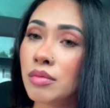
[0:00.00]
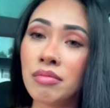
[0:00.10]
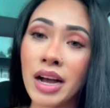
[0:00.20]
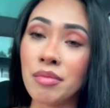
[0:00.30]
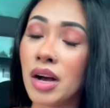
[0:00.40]

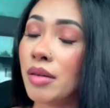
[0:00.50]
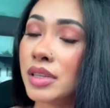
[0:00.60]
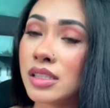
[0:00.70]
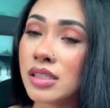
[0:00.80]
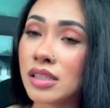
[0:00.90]
my mom
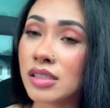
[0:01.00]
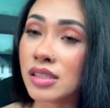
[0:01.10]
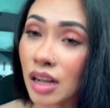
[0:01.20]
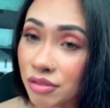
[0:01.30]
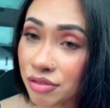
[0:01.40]
is a
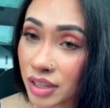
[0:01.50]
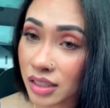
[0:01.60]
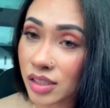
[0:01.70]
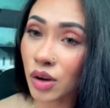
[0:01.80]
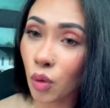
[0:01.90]

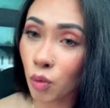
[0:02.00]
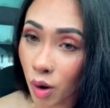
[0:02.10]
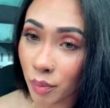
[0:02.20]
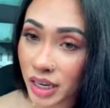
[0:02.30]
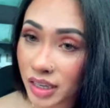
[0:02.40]
selfless
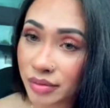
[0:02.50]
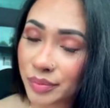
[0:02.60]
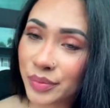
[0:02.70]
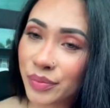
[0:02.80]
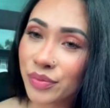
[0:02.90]

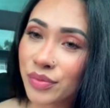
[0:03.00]
woman.